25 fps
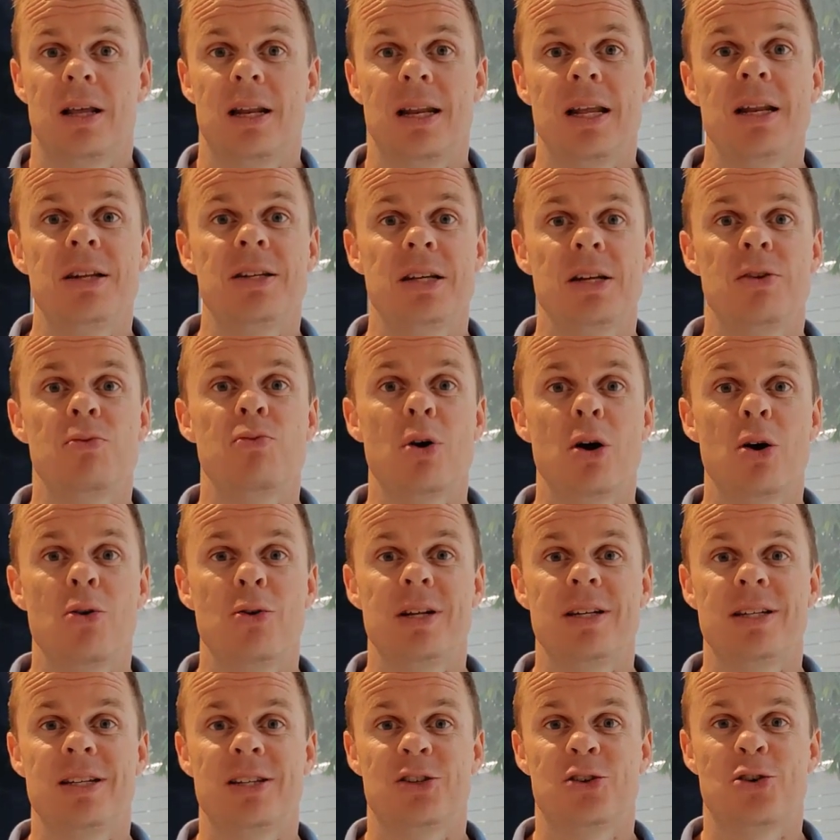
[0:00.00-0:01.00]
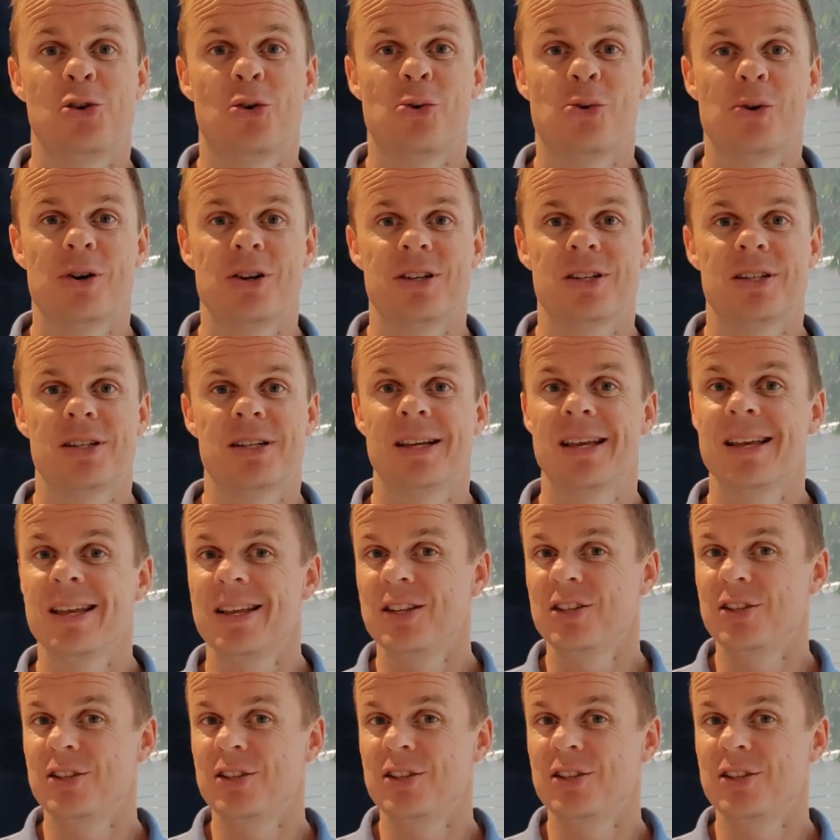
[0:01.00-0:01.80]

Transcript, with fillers: Let's enroll in this course.